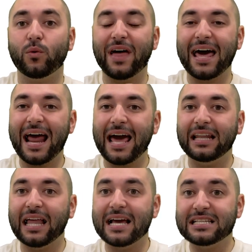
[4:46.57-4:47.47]
with how to
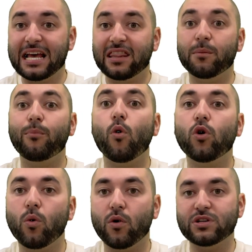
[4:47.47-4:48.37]
analyze the
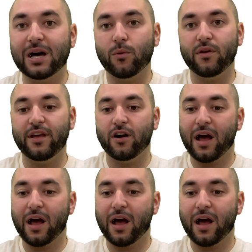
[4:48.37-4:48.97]
borrowers that were there,